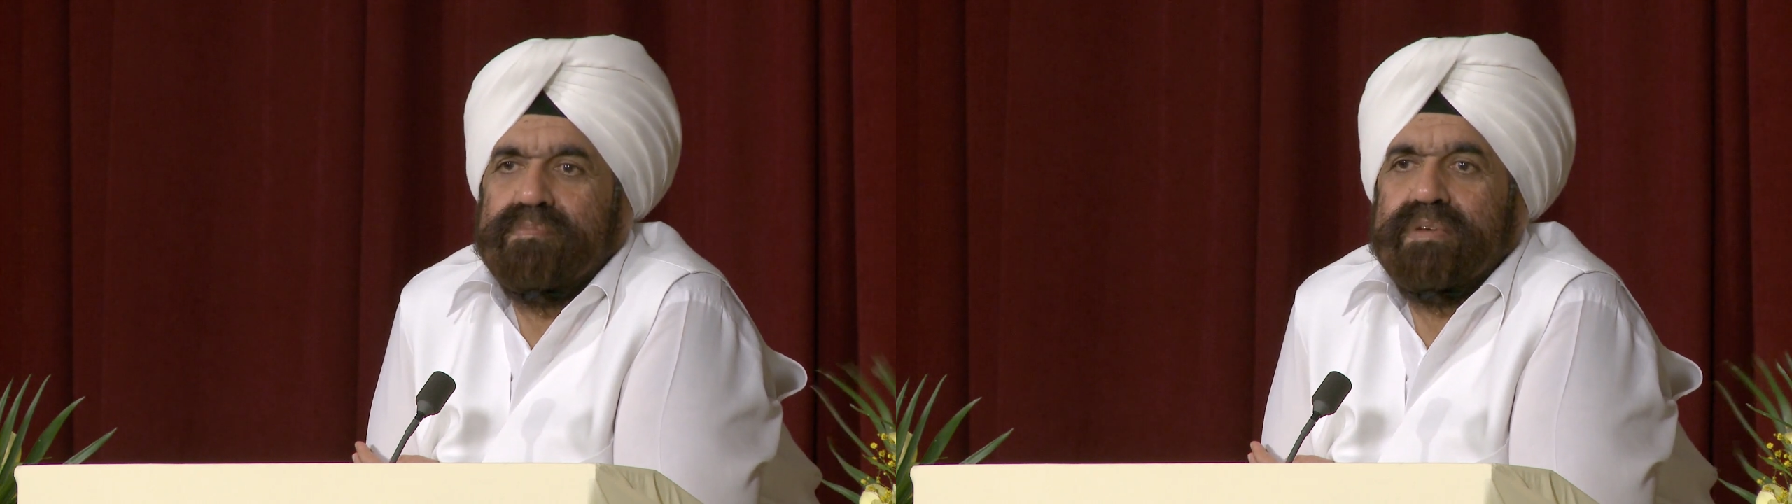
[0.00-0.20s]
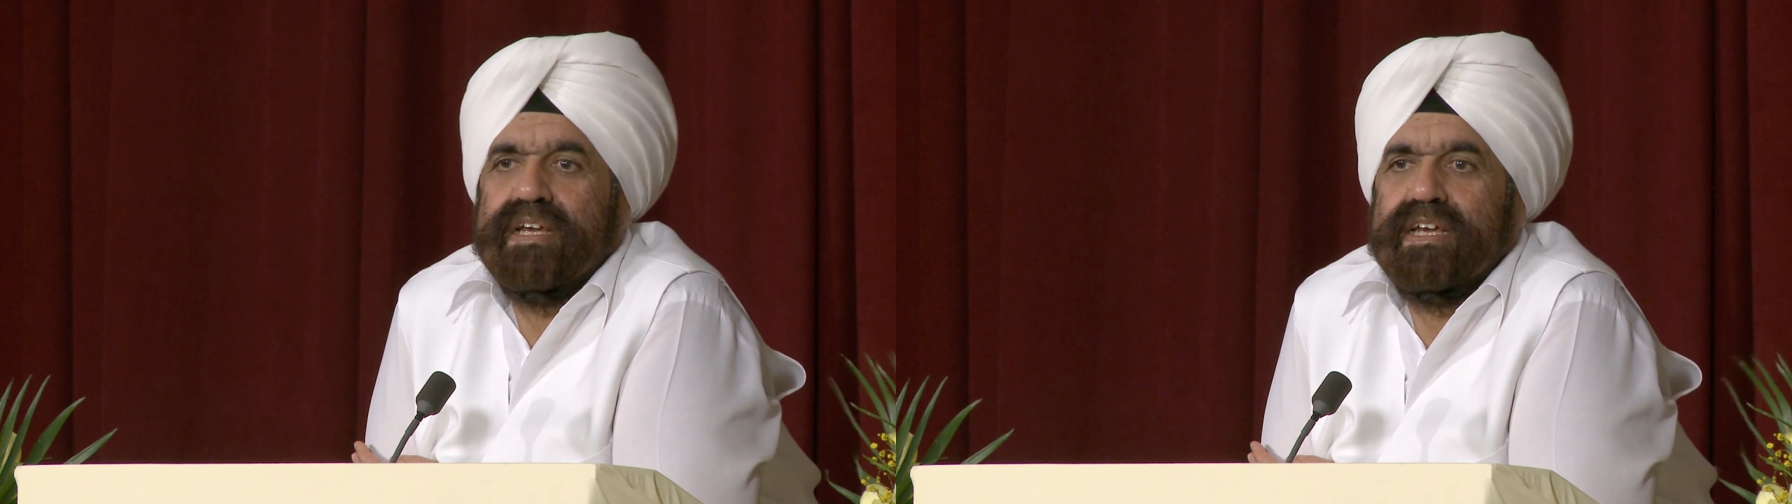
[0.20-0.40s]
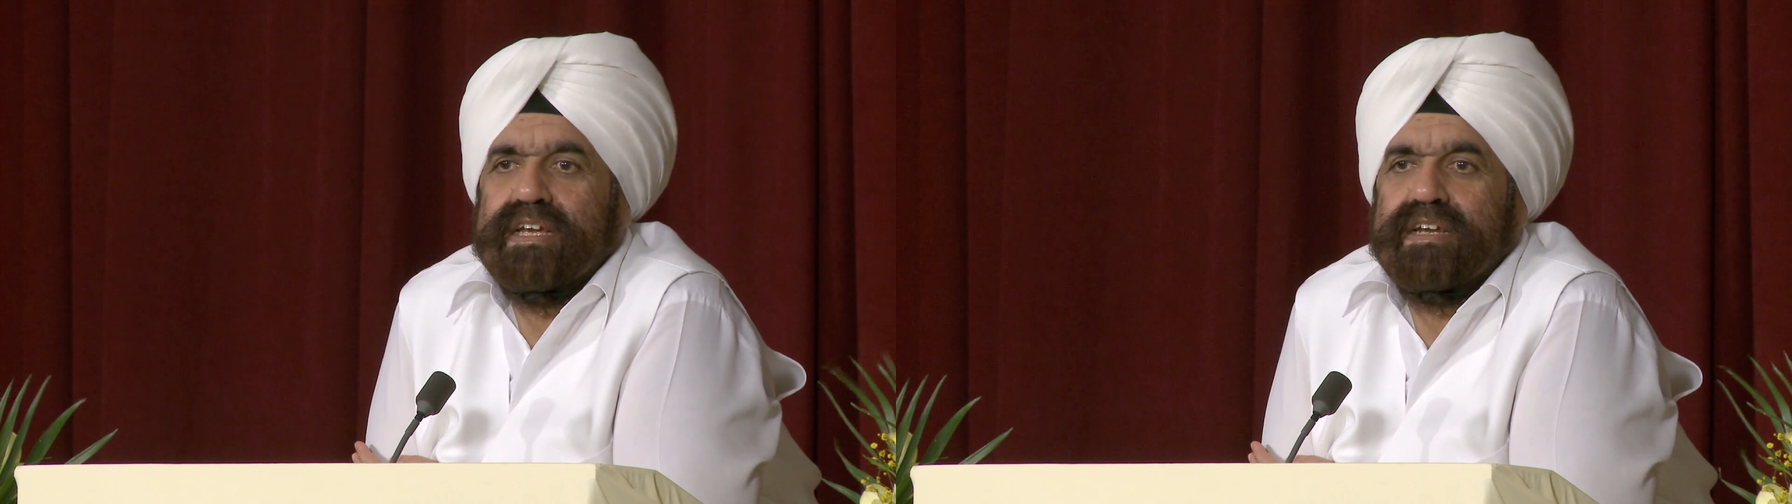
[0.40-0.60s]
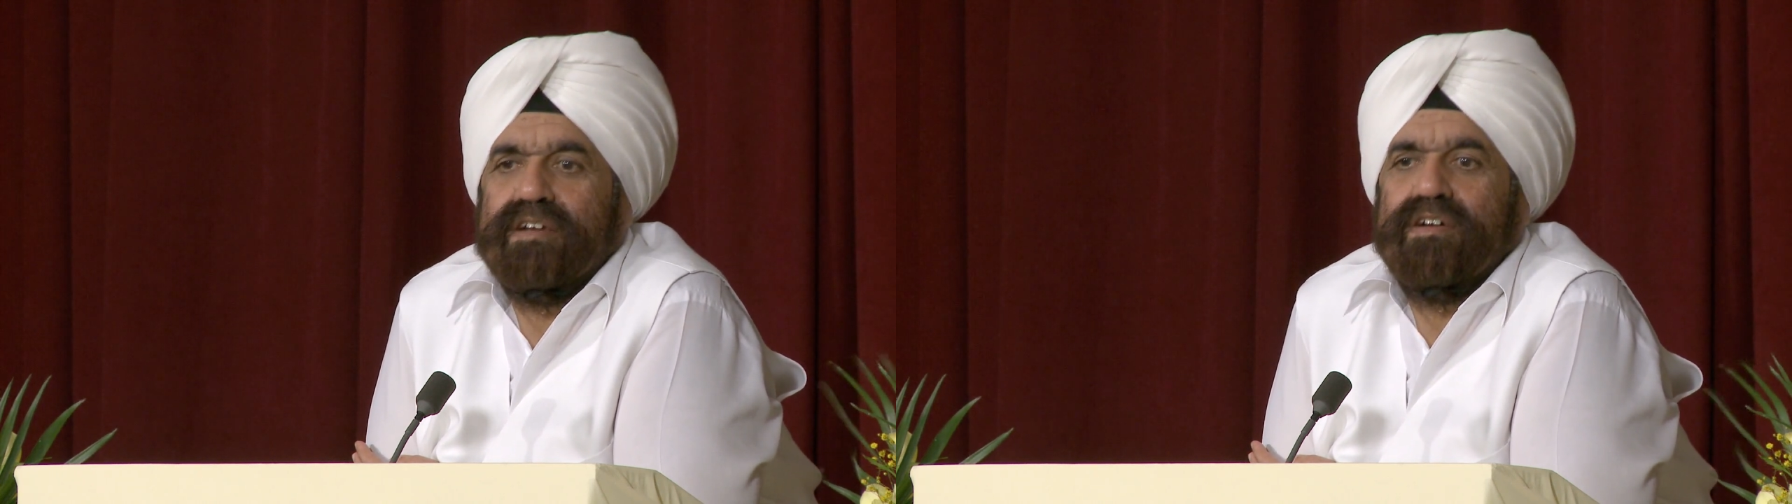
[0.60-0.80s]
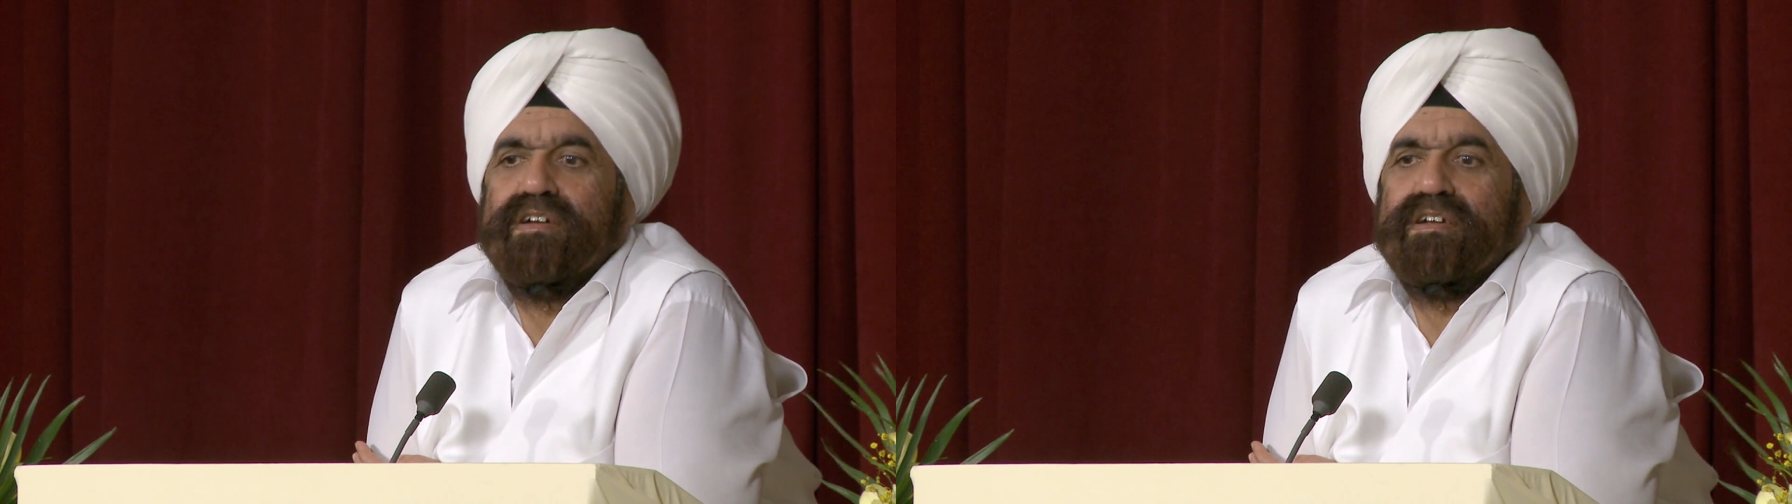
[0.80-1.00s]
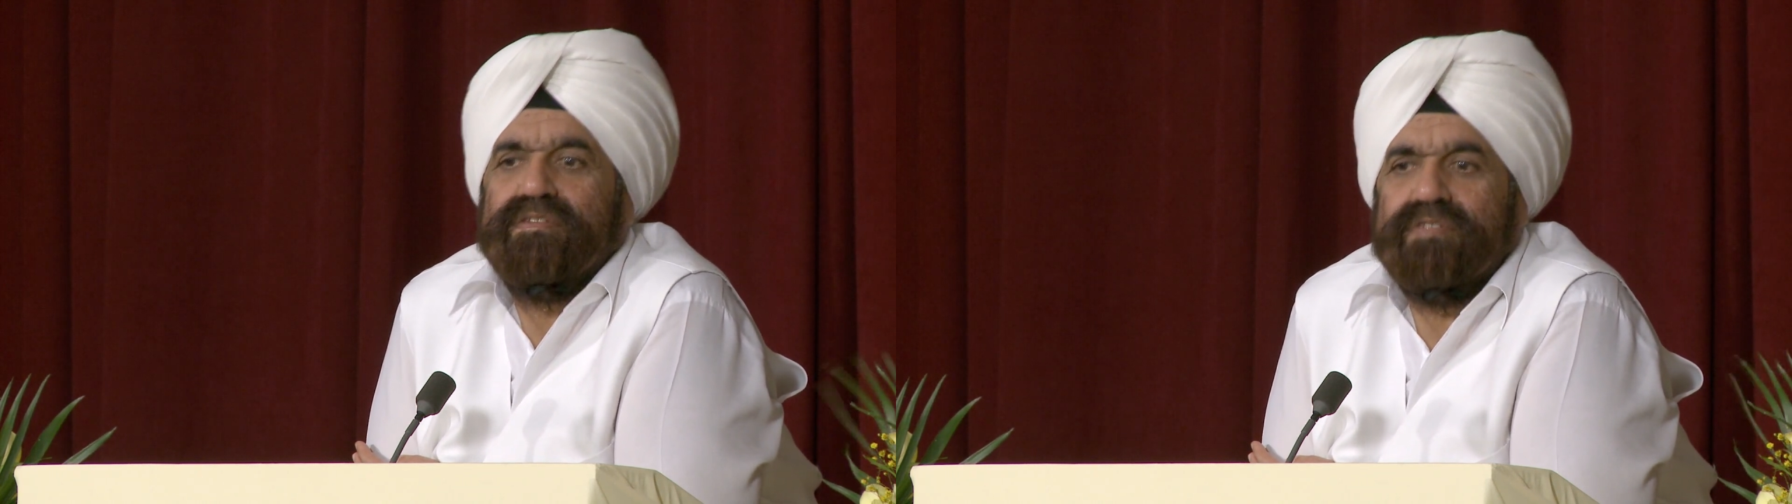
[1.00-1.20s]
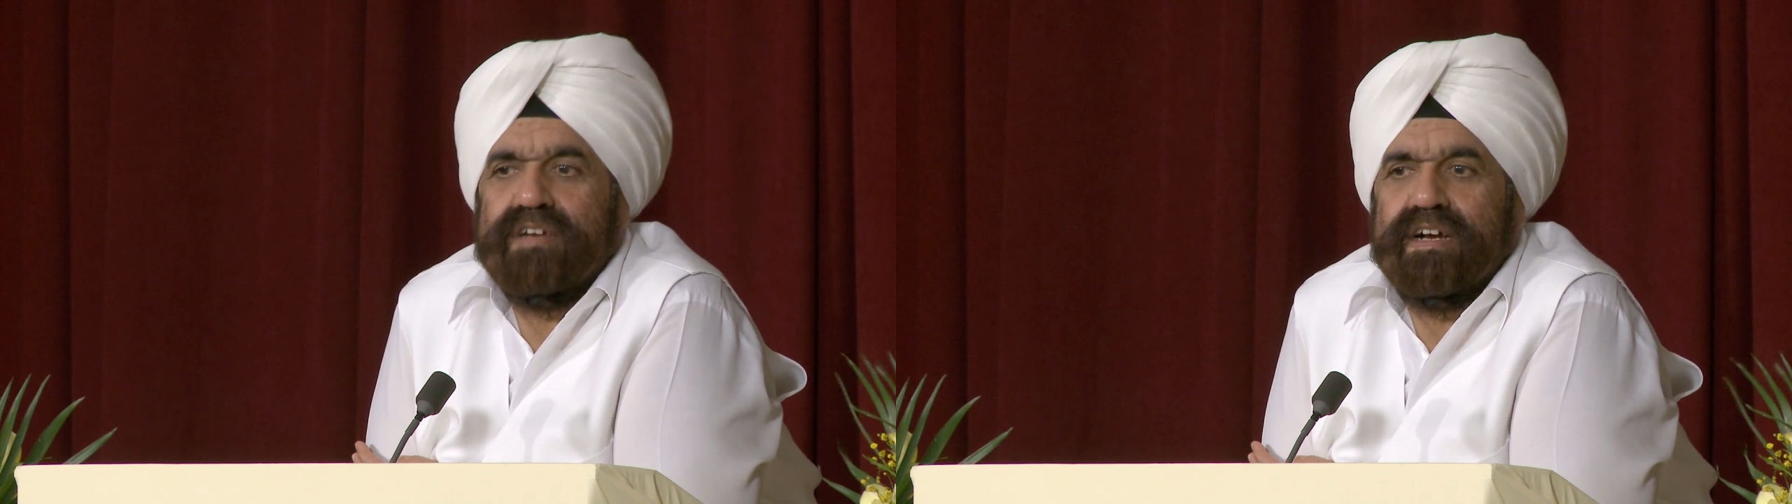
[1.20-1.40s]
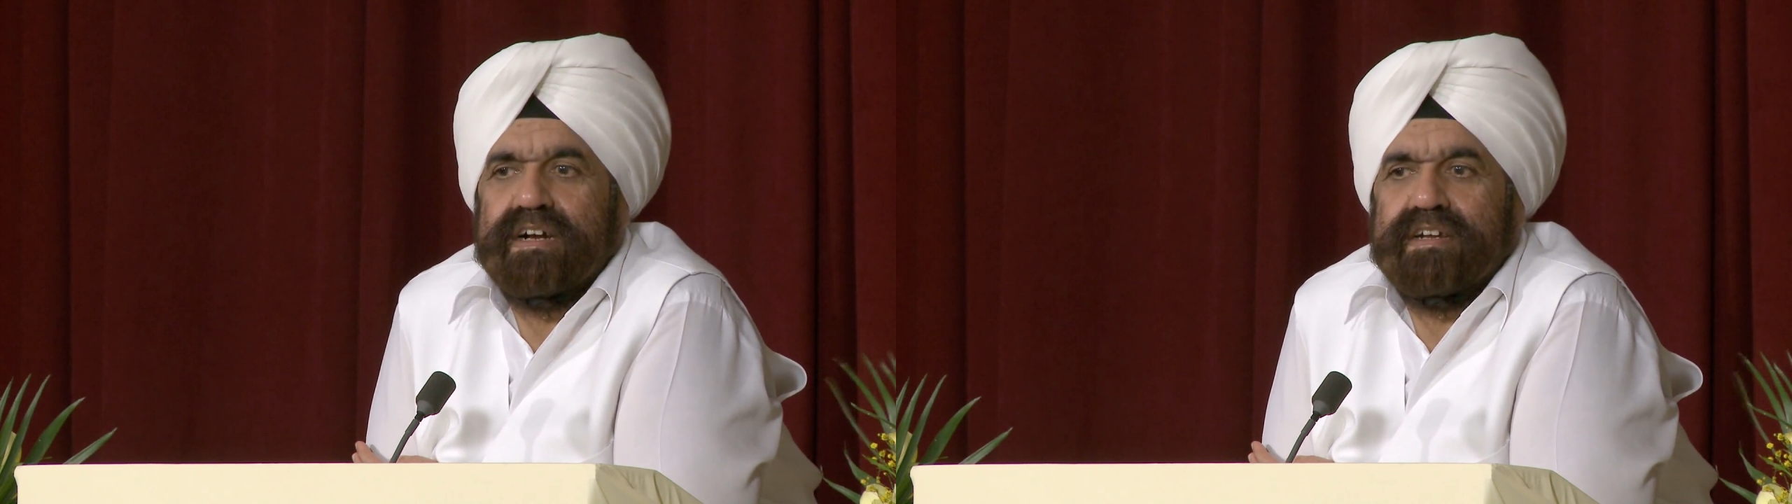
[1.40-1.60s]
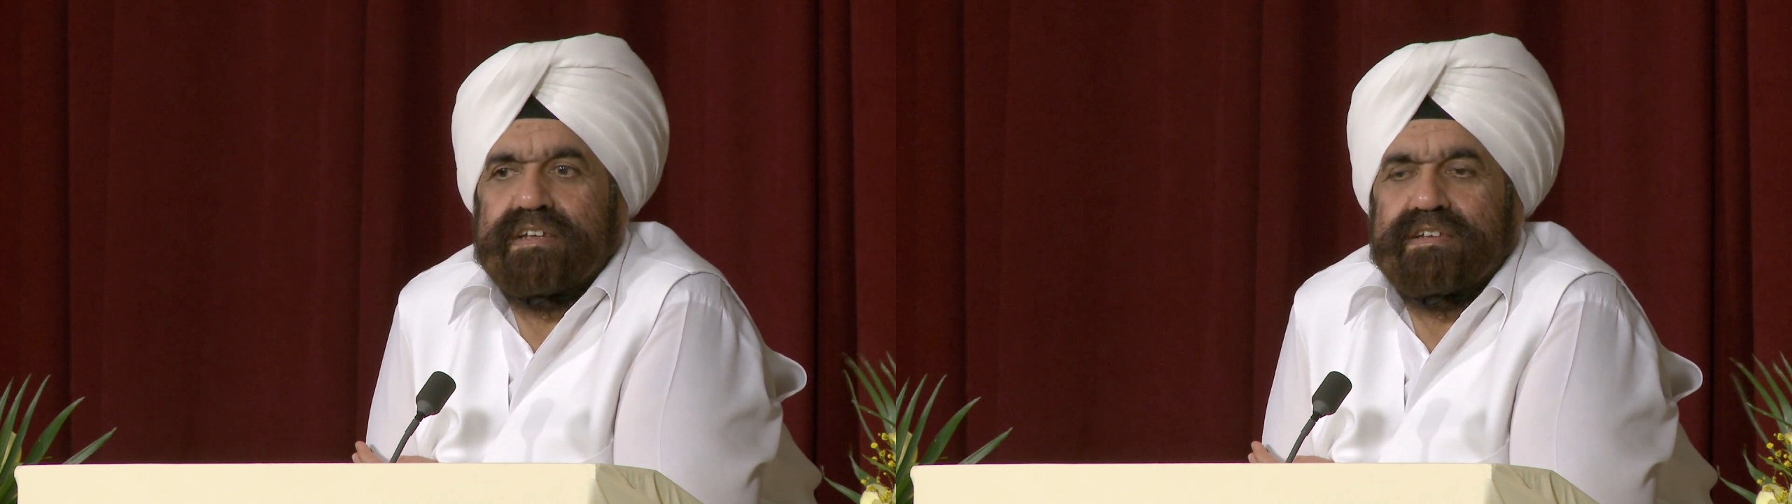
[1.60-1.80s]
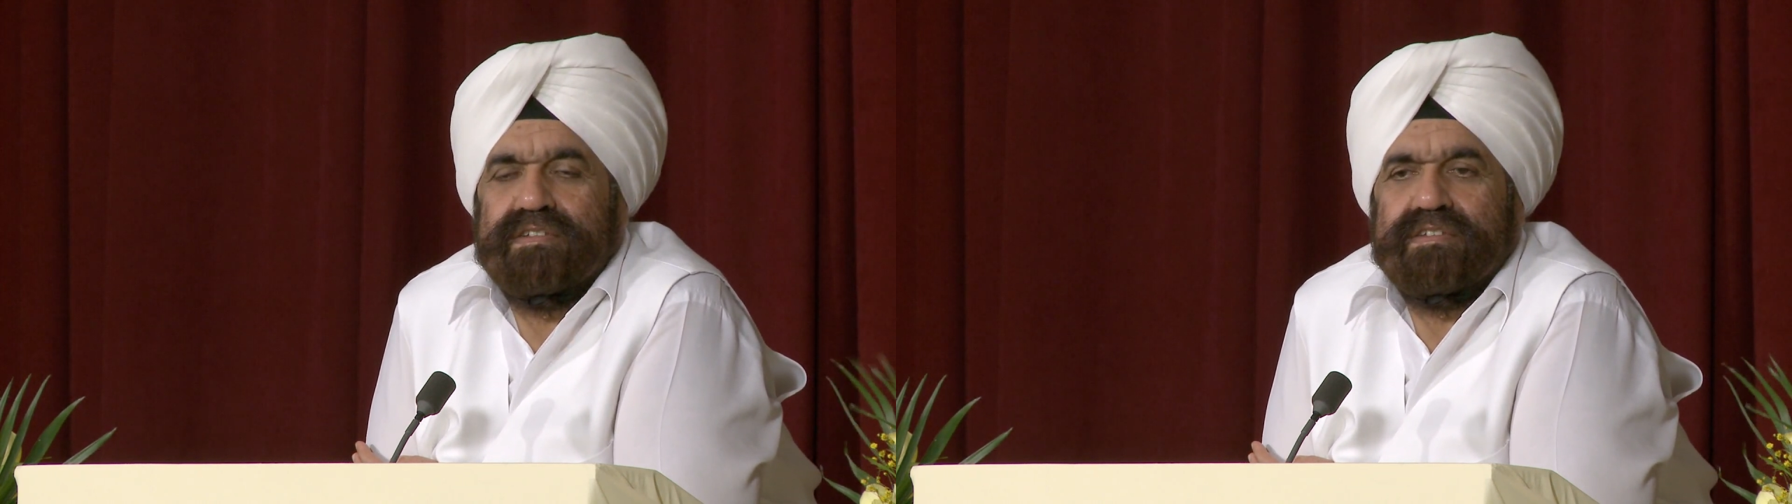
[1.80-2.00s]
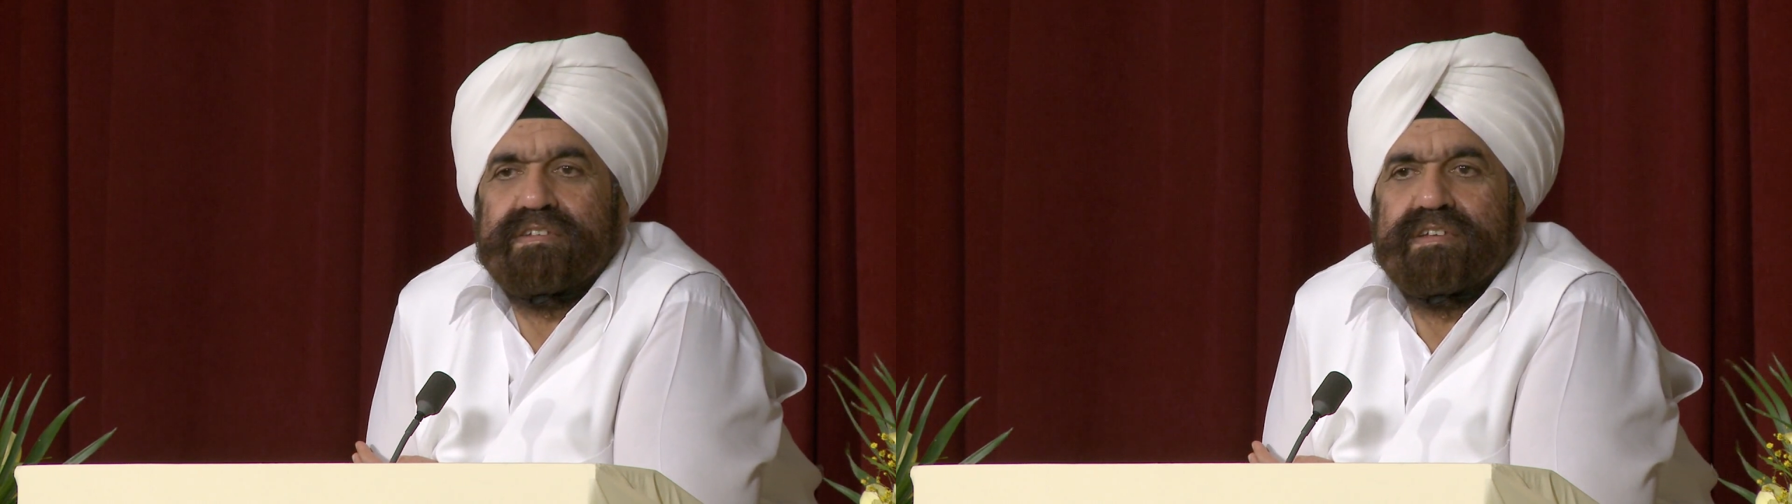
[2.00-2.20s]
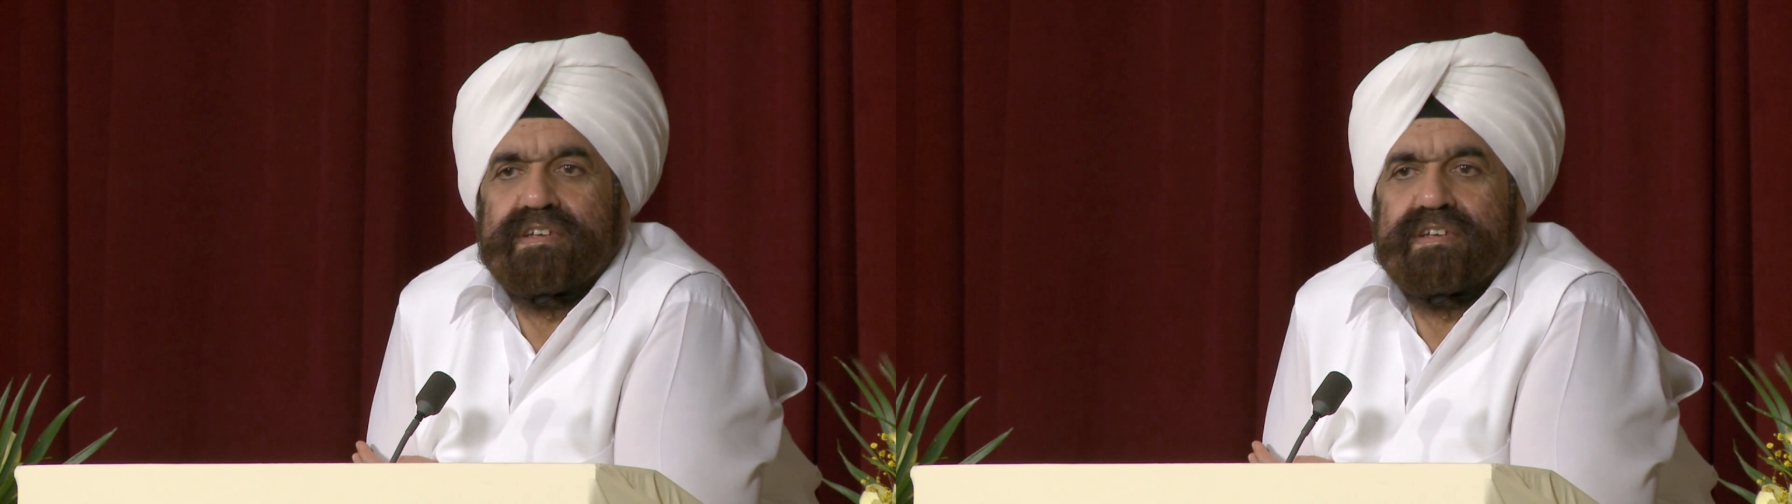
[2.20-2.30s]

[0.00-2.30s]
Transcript: pain or difficulties